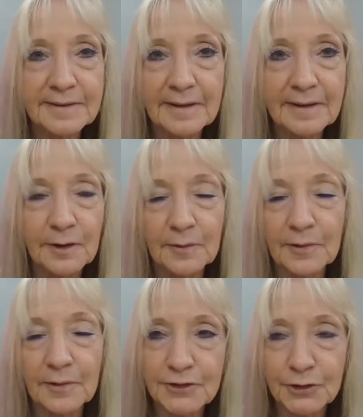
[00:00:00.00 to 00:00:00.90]

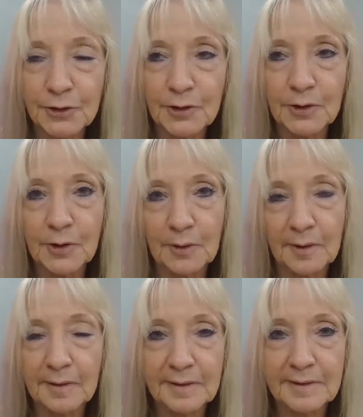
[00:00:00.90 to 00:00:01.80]
their shirt
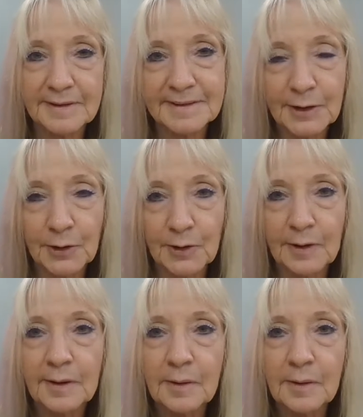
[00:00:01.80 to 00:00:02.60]
or sticker,